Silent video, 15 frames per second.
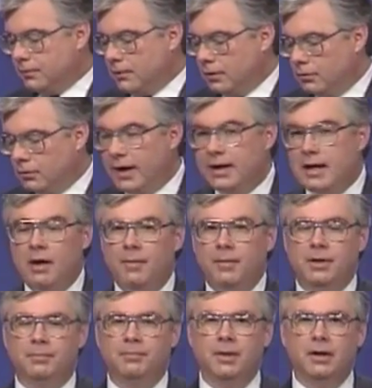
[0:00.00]
Right now I'm in
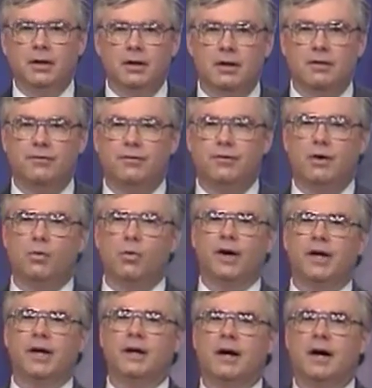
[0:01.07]
the middle of
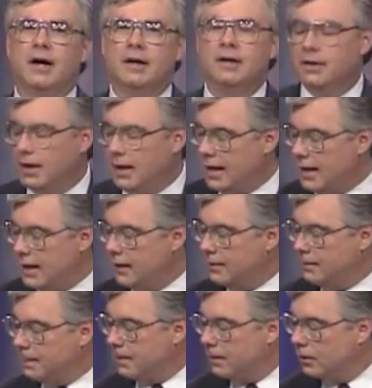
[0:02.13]
working on a
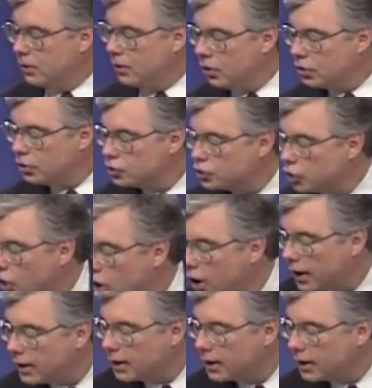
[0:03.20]
talk